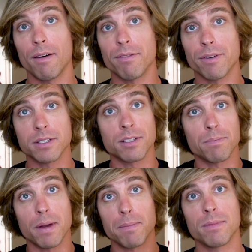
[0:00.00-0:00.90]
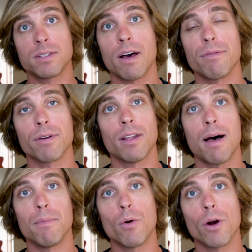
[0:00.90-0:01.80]
for instance, might sell for a
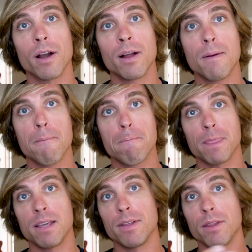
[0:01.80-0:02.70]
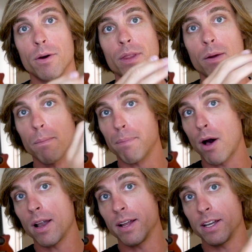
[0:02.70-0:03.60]
lot more, even though they were
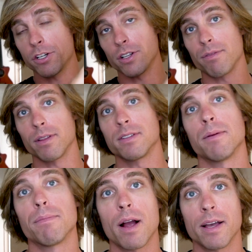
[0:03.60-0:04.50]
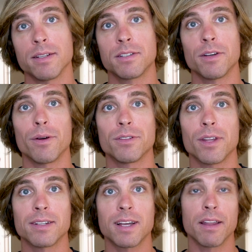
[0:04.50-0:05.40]
bought initially for the same price. So
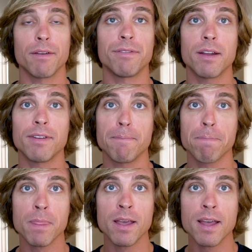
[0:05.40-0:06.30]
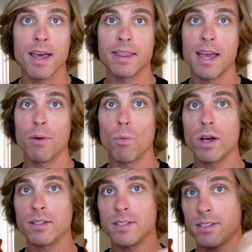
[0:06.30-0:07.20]
that's kind of the fun of it. Then
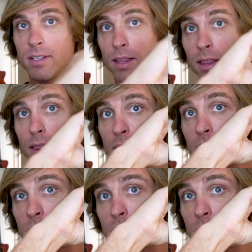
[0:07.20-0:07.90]
once the